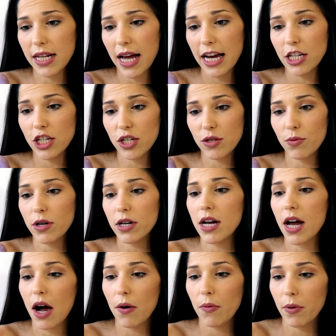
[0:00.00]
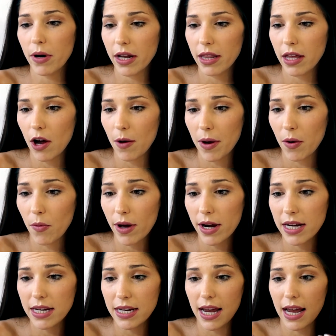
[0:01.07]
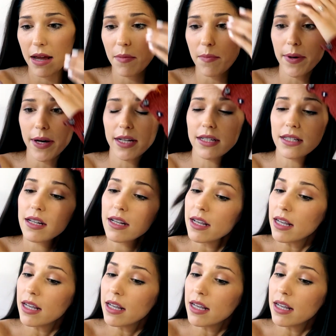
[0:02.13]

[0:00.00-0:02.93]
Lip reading: I just would not wear that on my wedding day, but